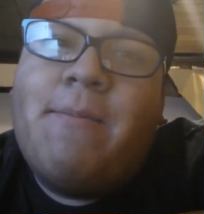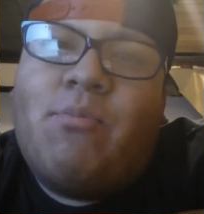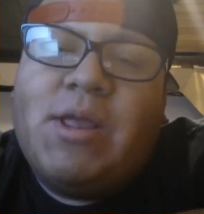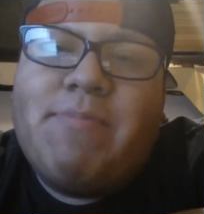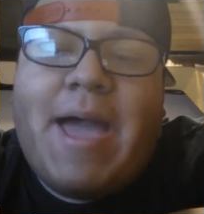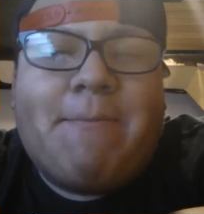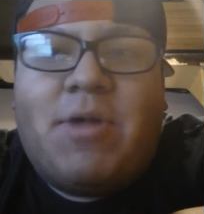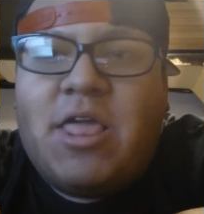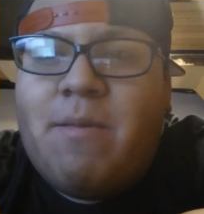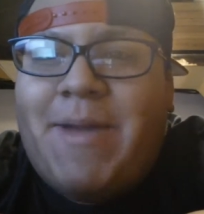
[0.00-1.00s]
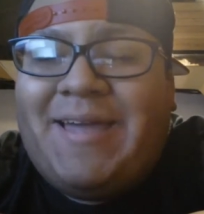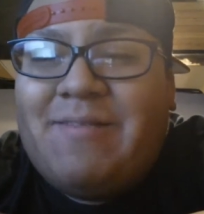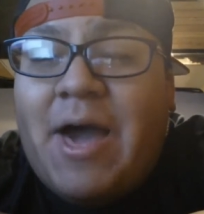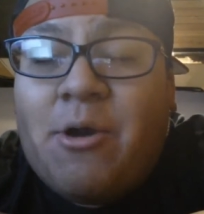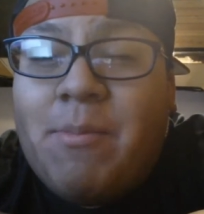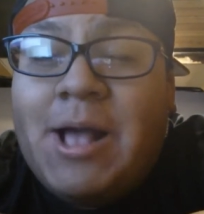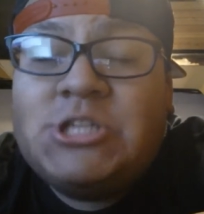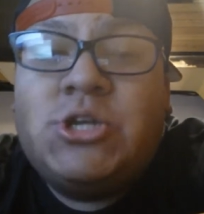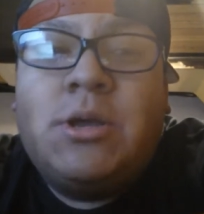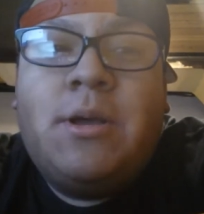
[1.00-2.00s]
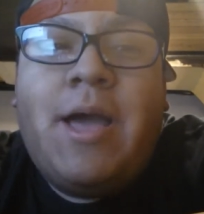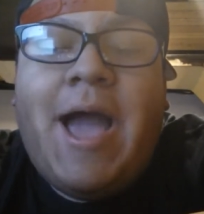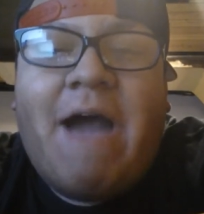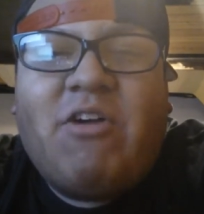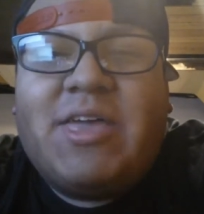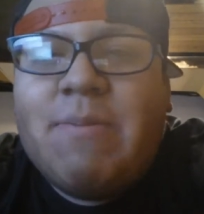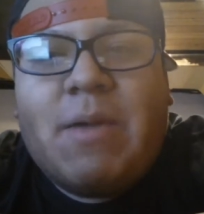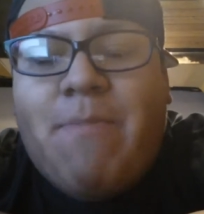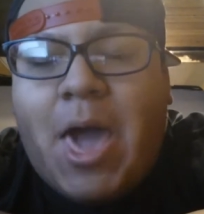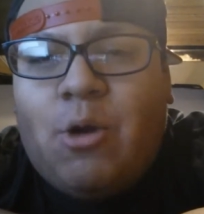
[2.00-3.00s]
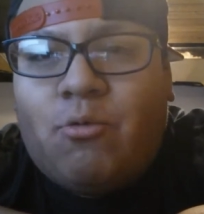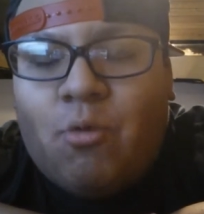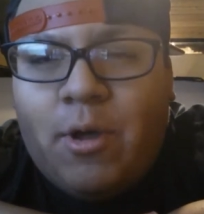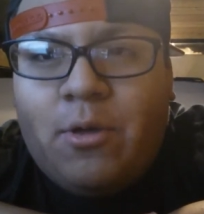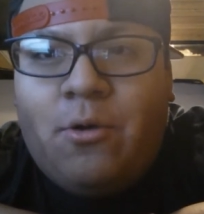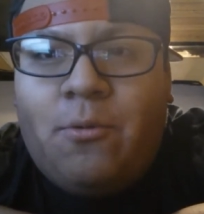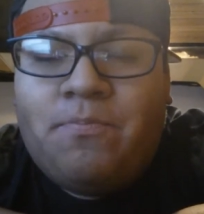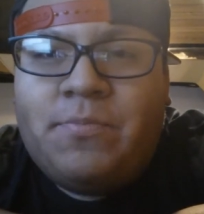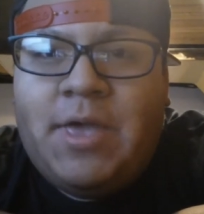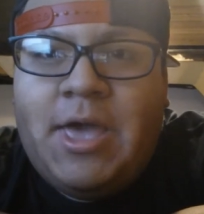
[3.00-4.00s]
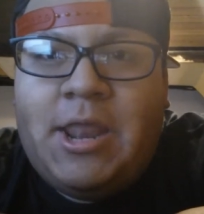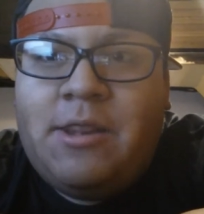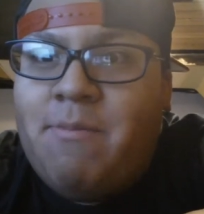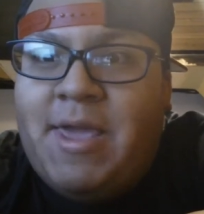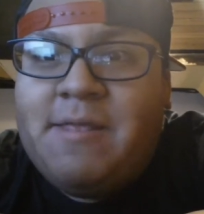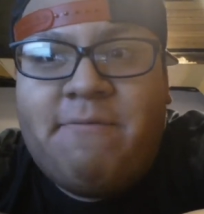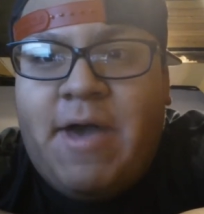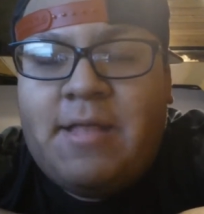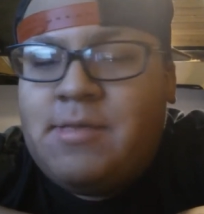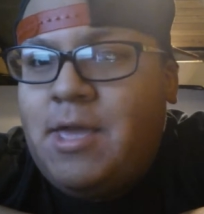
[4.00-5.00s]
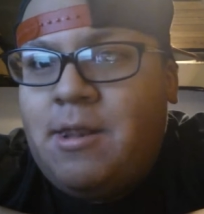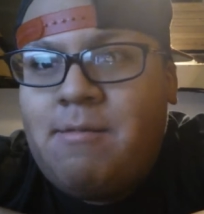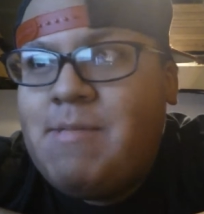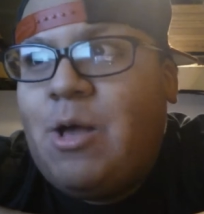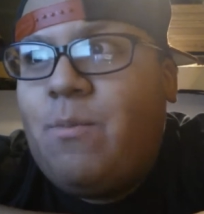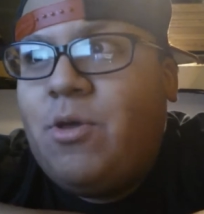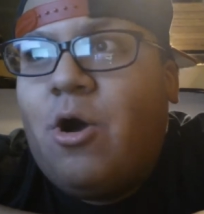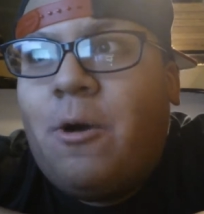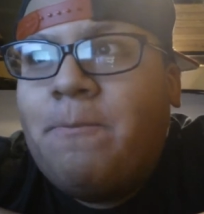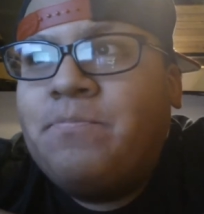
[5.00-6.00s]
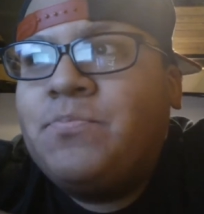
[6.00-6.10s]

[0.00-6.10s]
Bring back Money in the Bank ladder match, have a gimmick battle royal and the main event, and that'll be all.